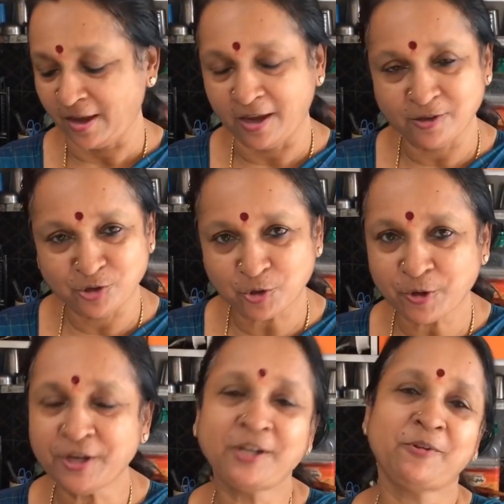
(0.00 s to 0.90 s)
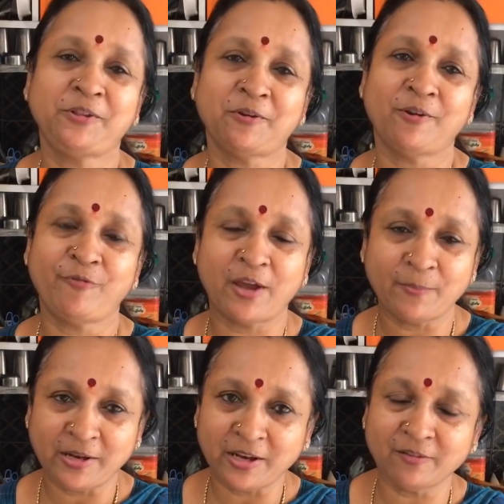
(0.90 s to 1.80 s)
Enjoy it with your
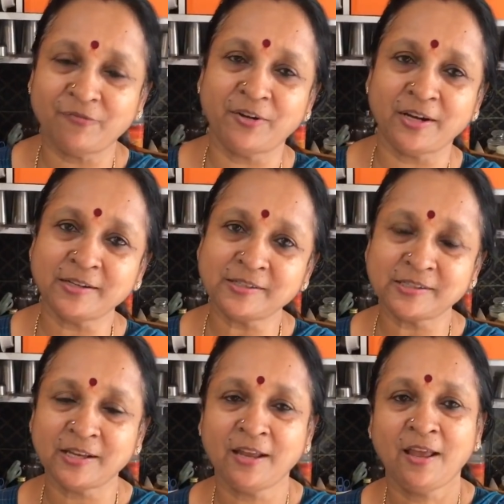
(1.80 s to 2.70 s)
family and friends,